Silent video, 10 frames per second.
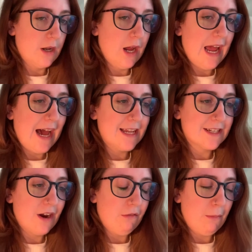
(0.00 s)
I had
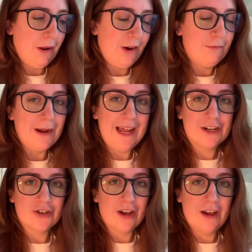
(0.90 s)
a reply off my
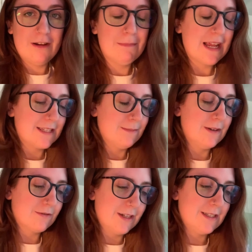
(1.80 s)
lecturer and bless him,
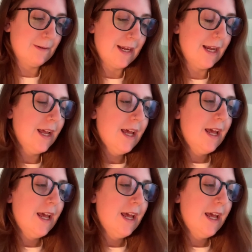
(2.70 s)
he was really sweet.